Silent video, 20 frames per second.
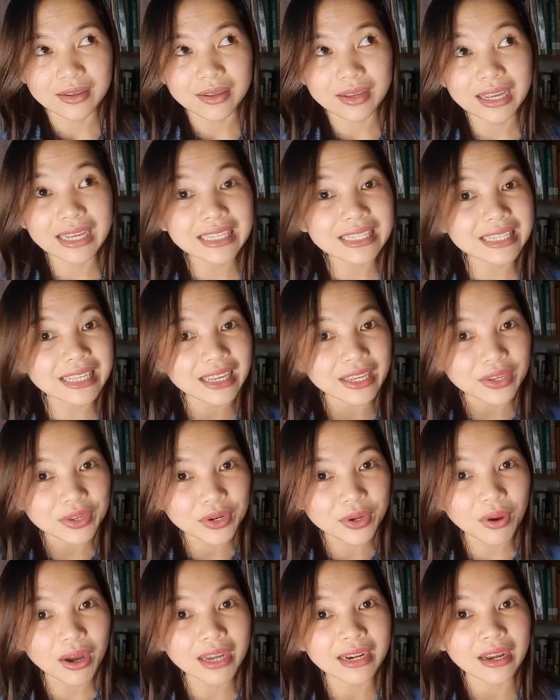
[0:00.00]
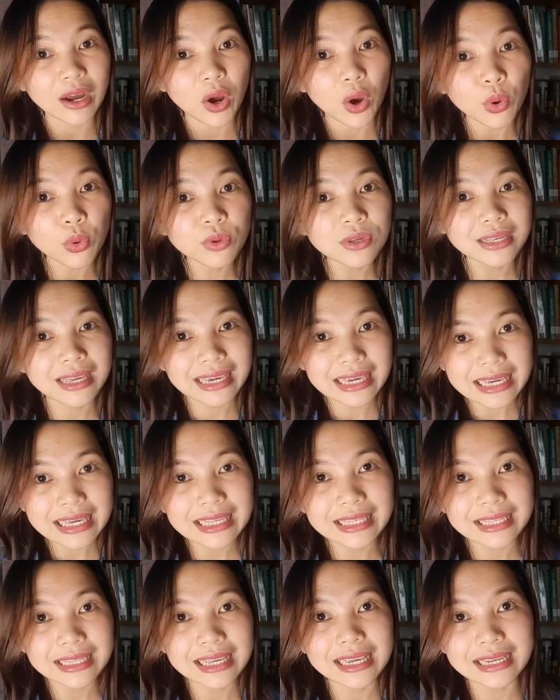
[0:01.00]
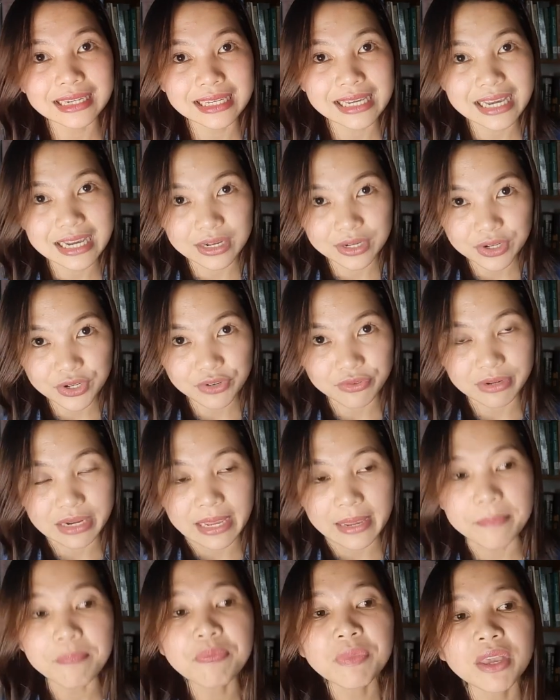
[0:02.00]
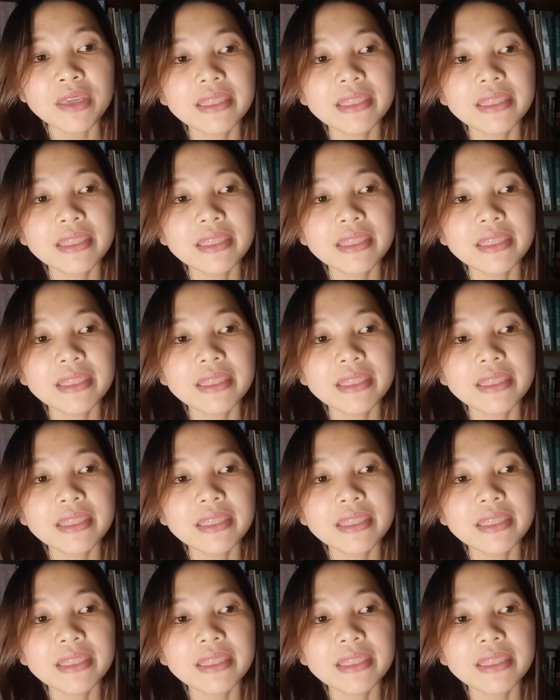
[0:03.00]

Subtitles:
as an OECD country,